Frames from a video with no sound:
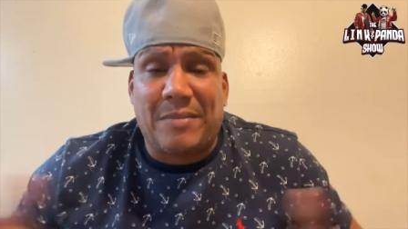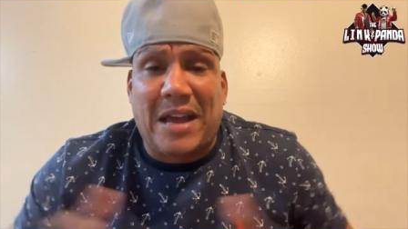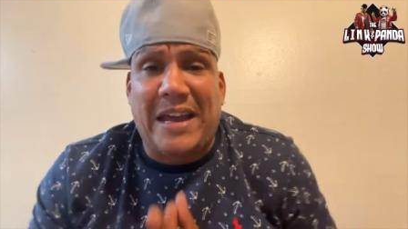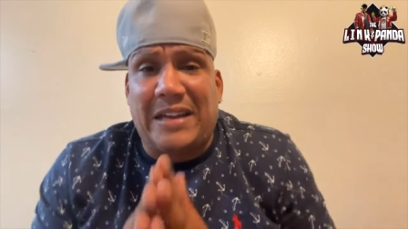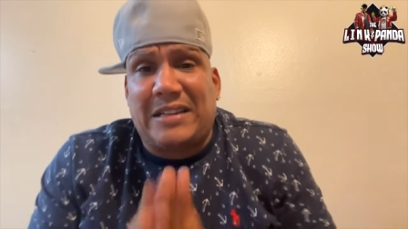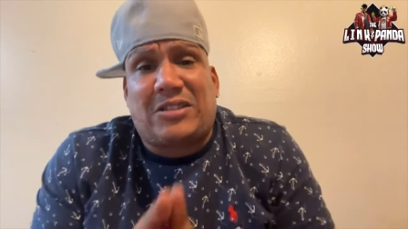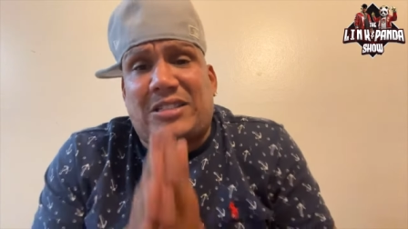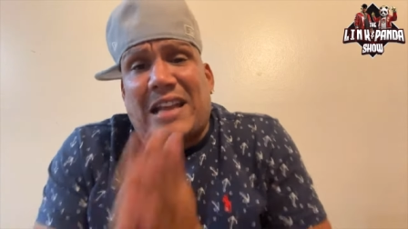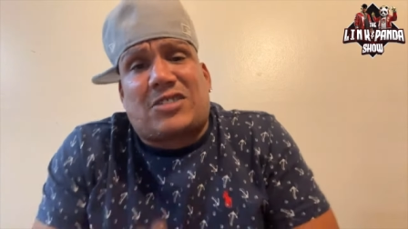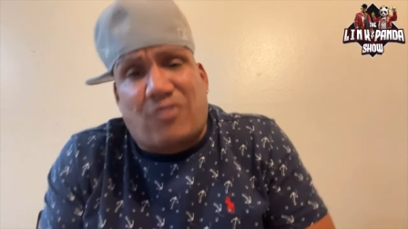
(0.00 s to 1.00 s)
So, I'm not hating. It's
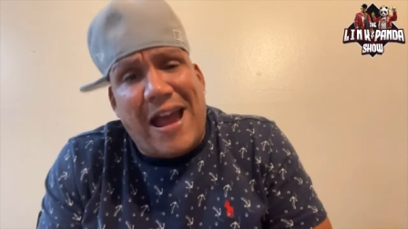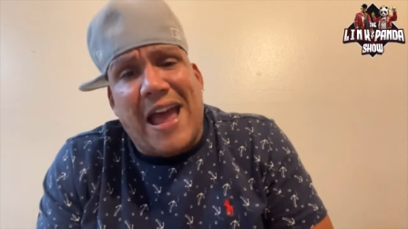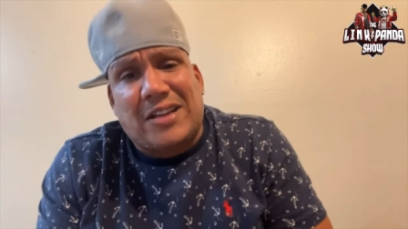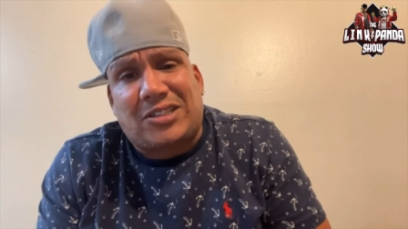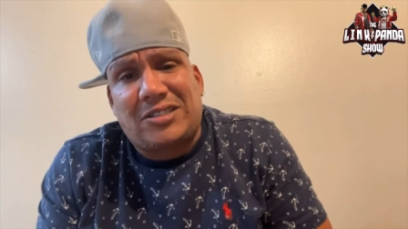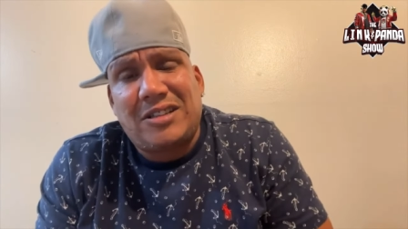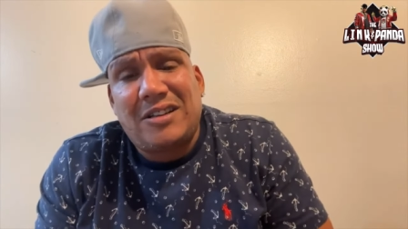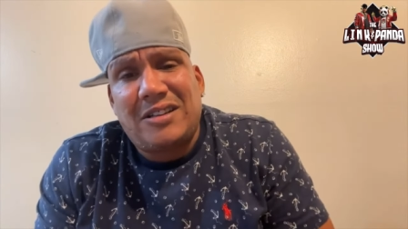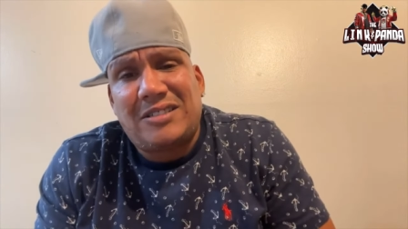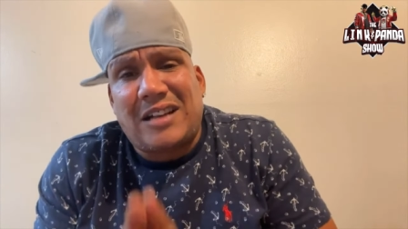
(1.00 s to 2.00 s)
just that's trash.
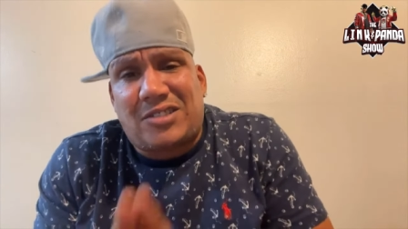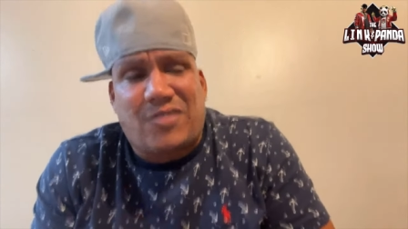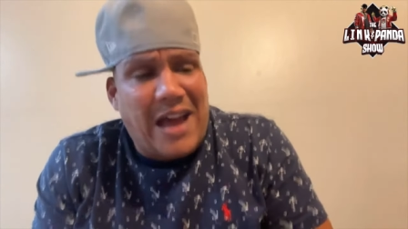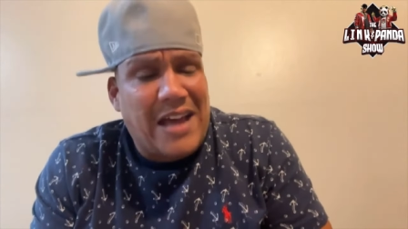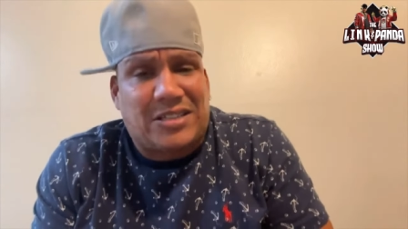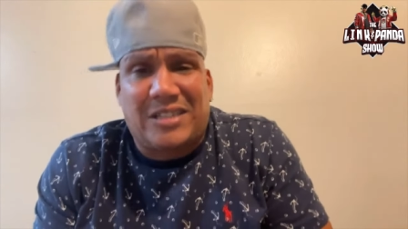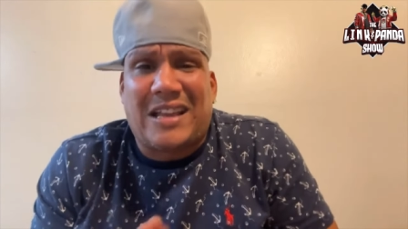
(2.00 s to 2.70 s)
That's trash.